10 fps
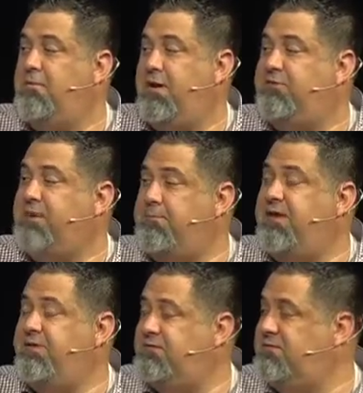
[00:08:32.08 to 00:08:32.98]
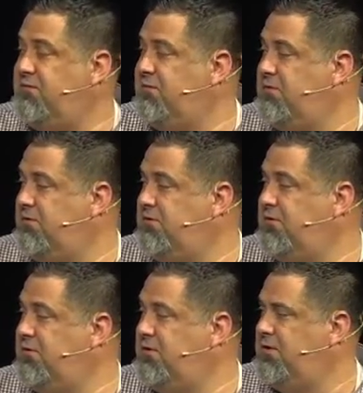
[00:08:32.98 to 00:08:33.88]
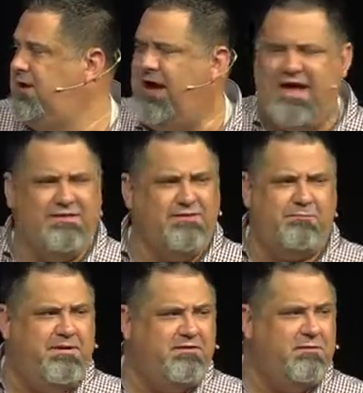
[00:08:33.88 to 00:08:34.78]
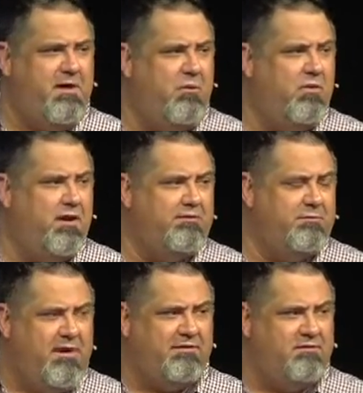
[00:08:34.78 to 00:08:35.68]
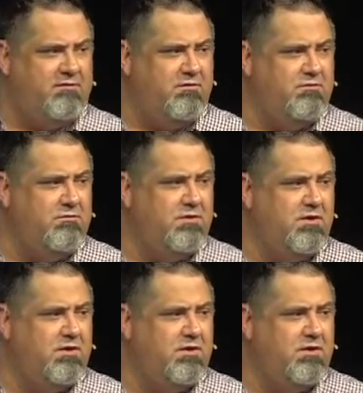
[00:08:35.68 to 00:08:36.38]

But I was at peace. I had this peace about what I was about to do